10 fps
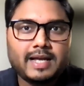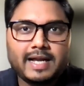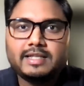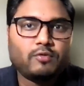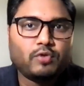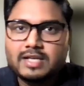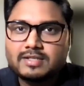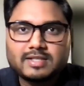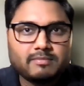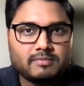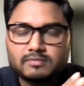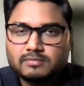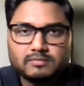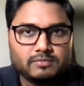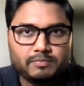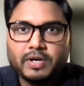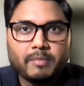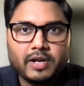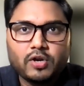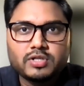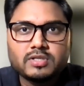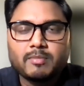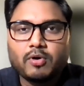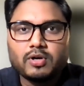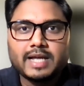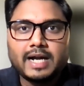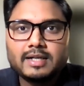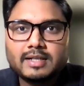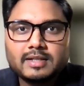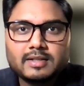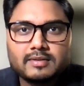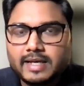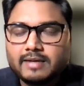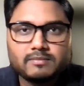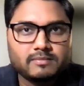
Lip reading: and they would ask some preliminary questions about that, like